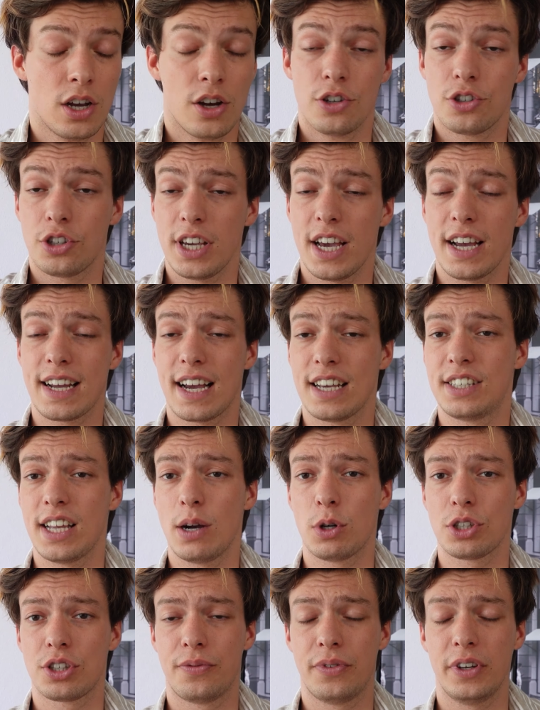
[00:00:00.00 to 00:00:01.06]
So yeah guys, that
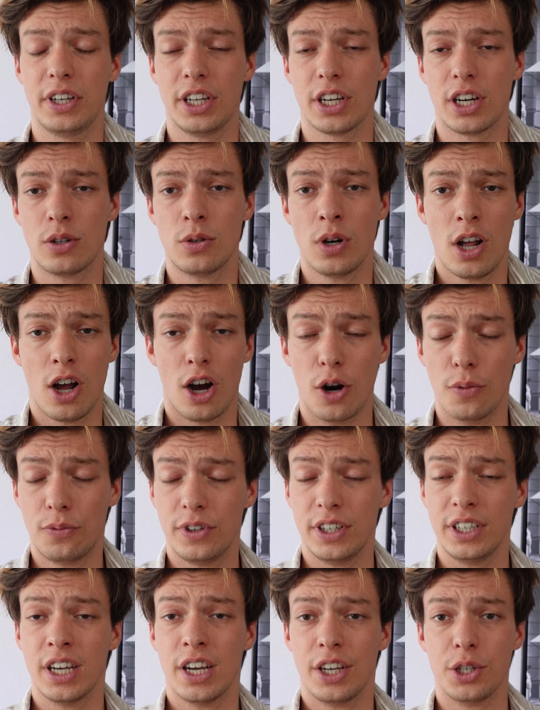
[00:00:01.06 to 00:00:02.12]
was the video.
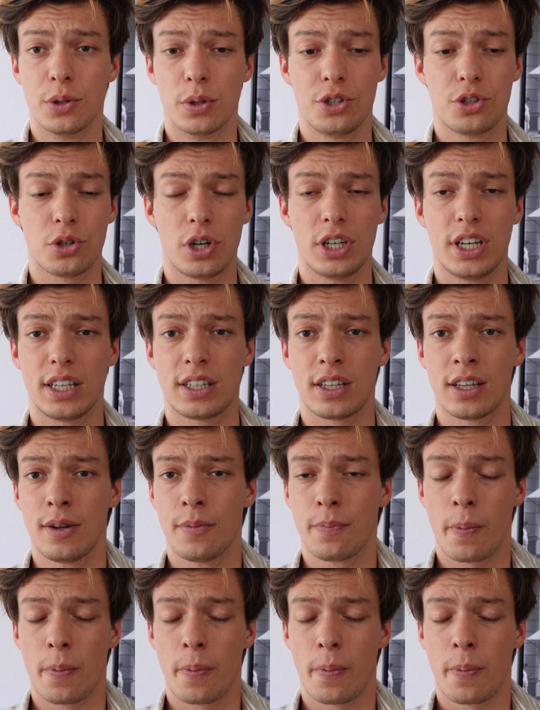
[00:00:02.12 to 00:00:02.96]
Hopefully you enjoyed it.